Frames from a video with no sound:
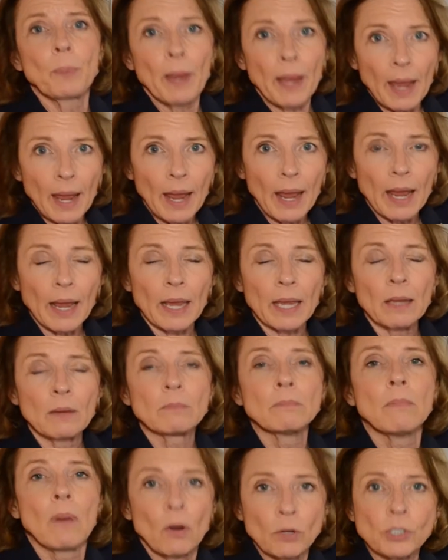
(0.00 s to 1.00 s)
pay
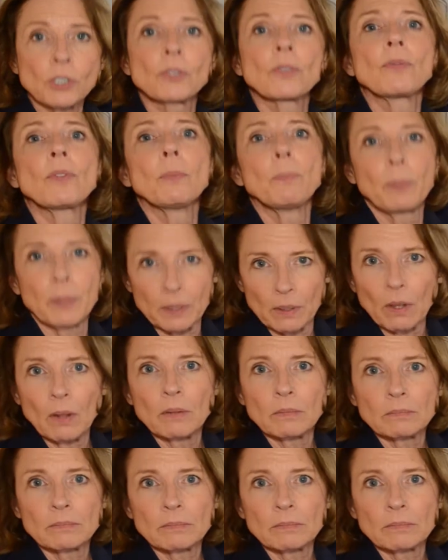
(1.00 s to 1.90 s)
most of the bill.